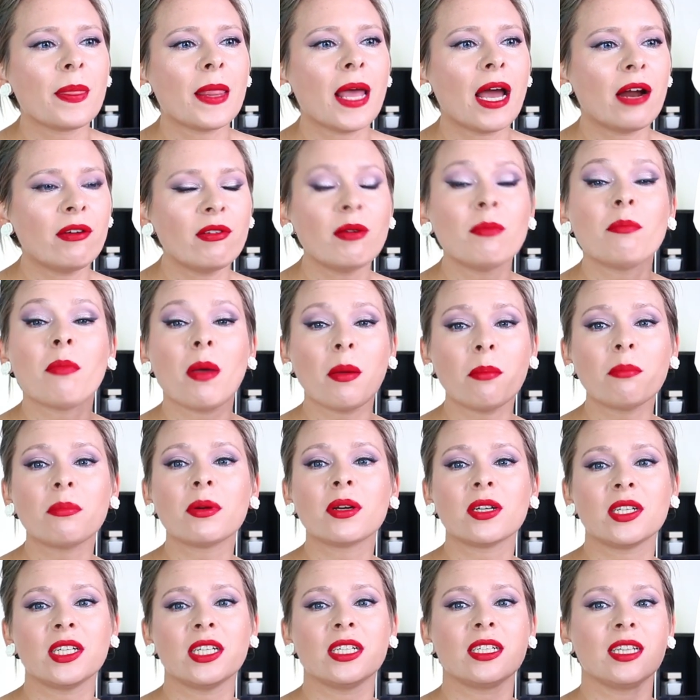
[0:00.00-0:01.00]
I
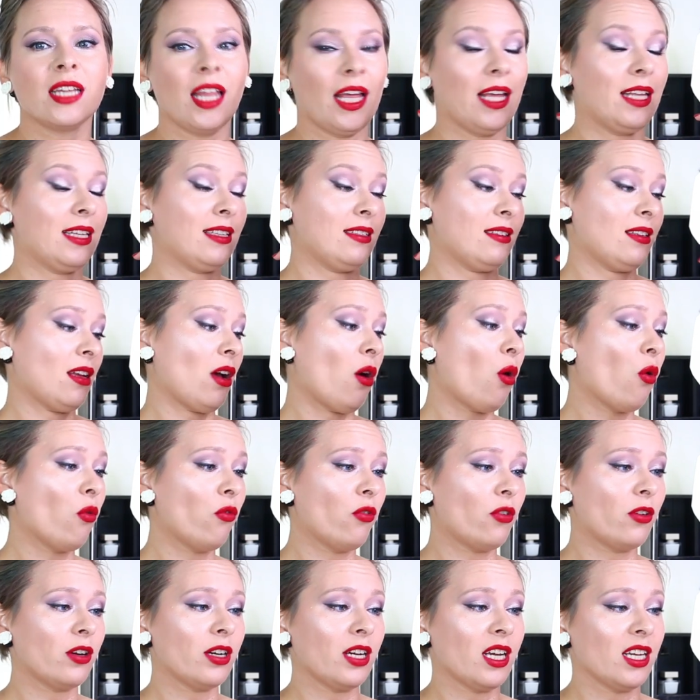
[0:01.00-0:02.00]
remembered it like
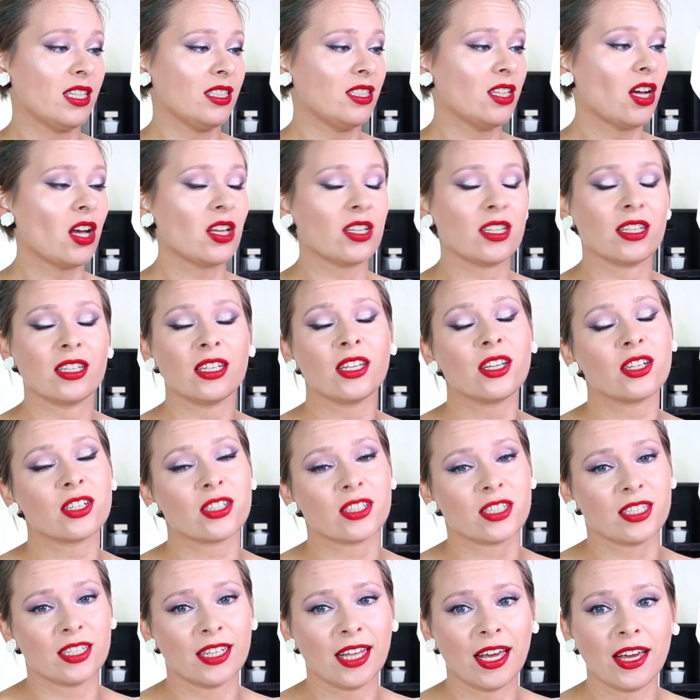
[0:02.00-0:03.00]
over a dozen
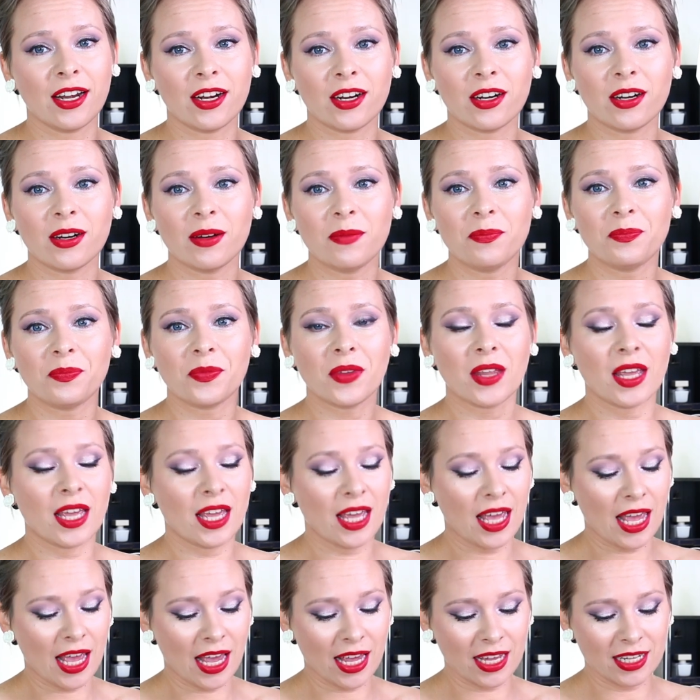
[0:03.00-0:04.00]
years later,
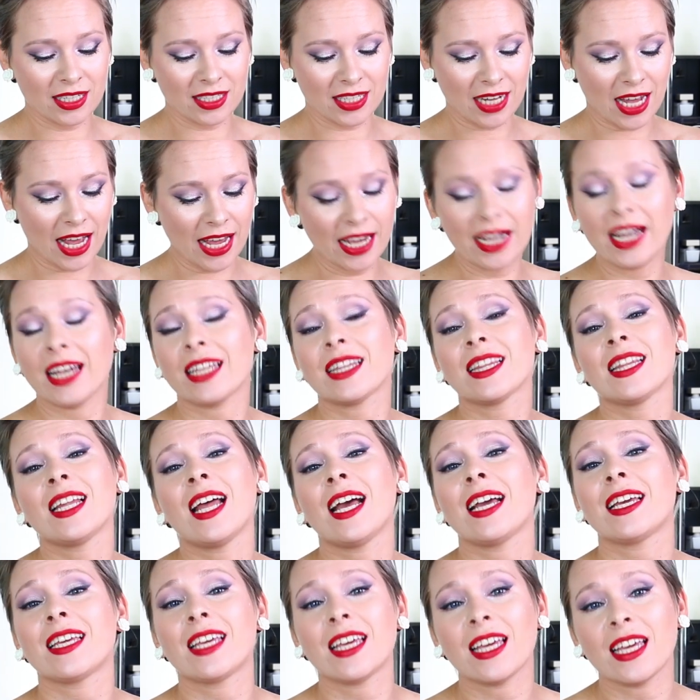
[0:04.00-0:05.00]
and I got
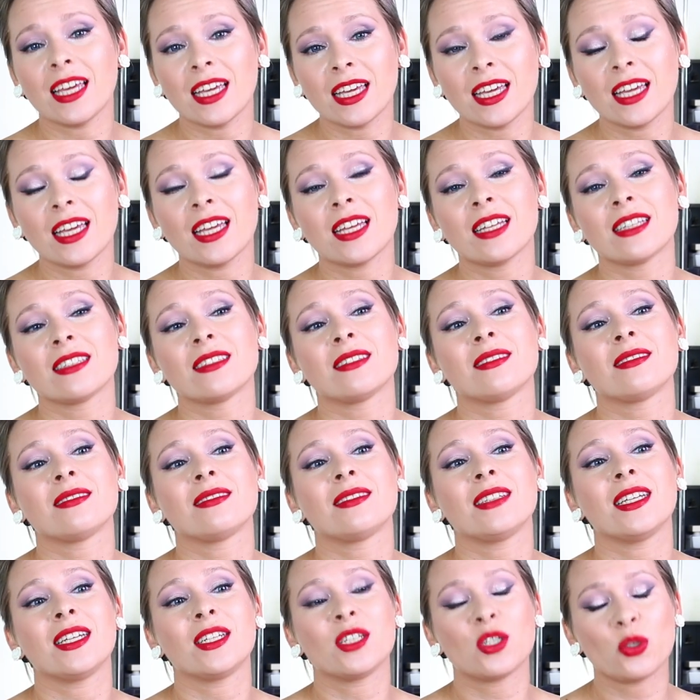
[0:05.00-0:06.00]
lucky
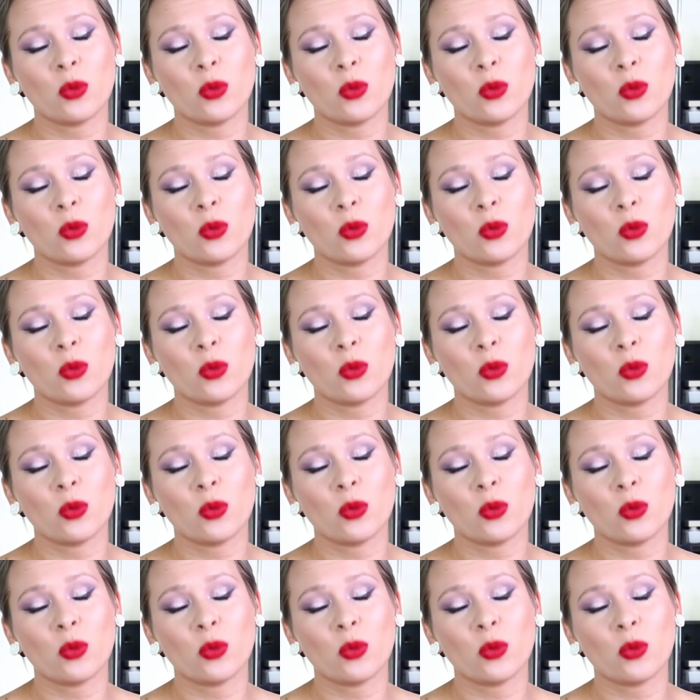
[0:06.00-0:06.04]
in